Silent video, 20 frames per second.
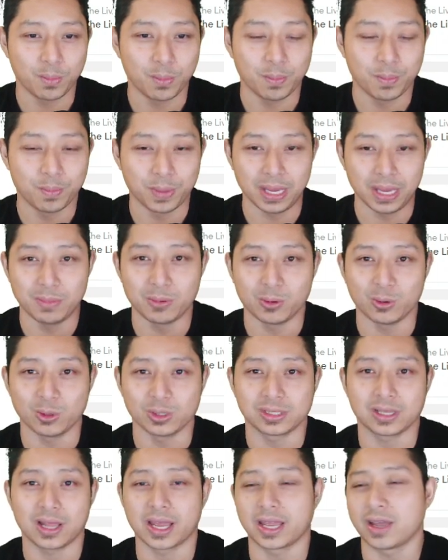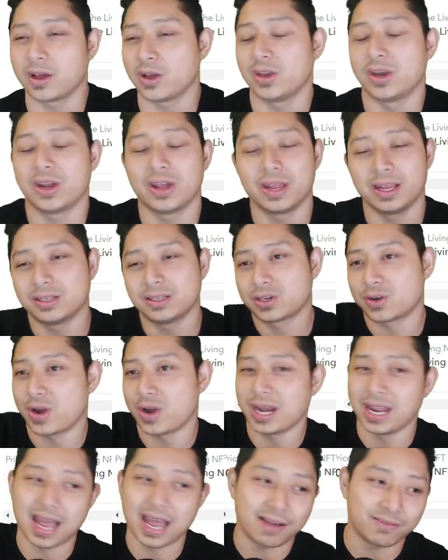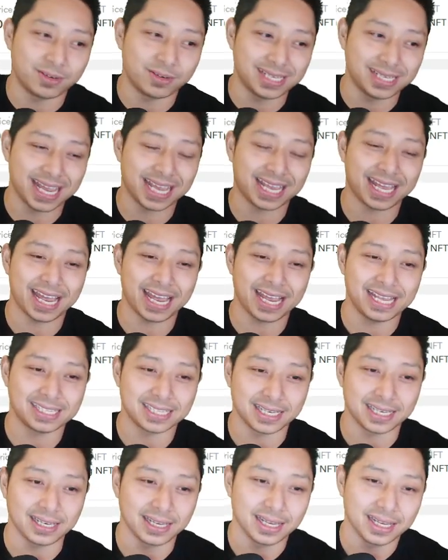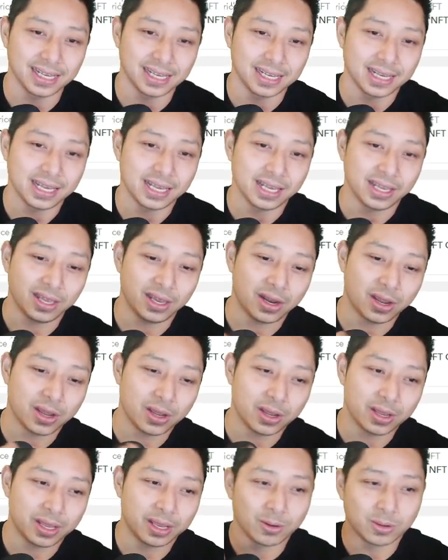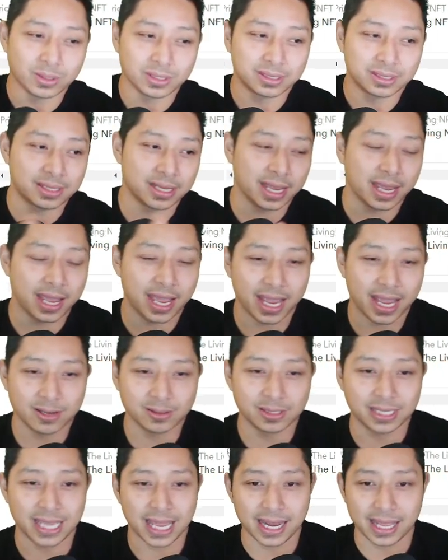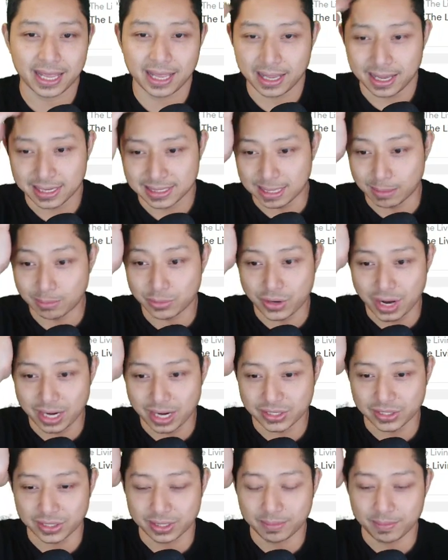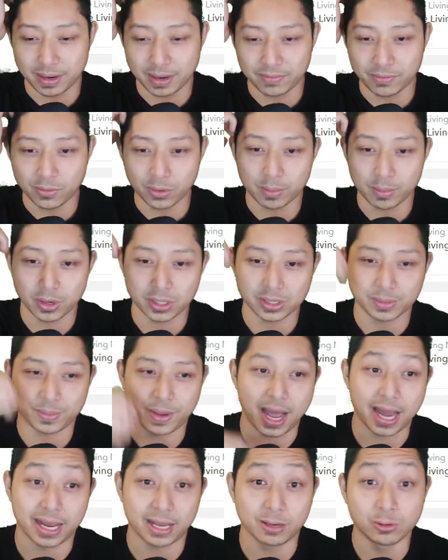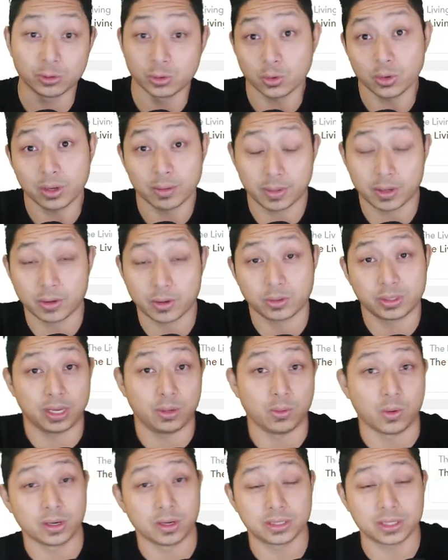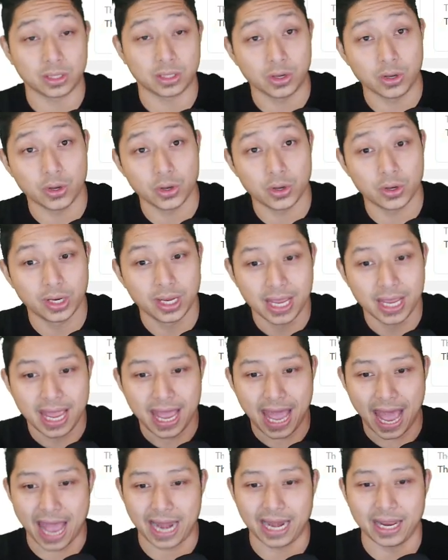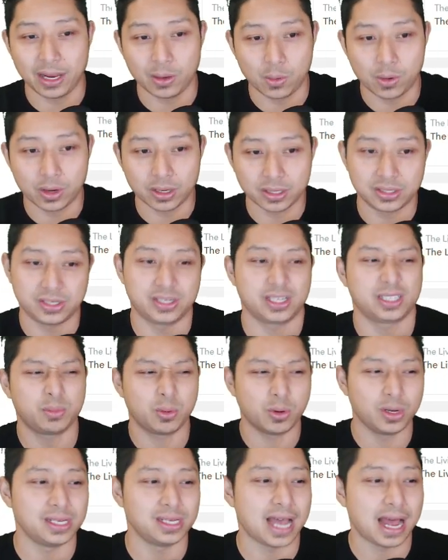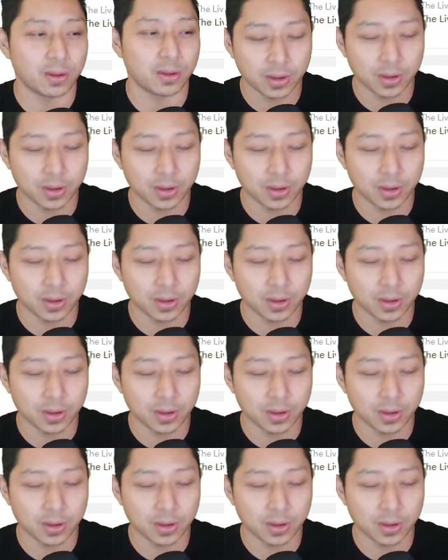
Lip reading: people was like, oh, you know, he was creating art for decades, and you know, he was getting some traction, but for the most part, he was doing it because he wanted to learn and he wanted to just put his artwork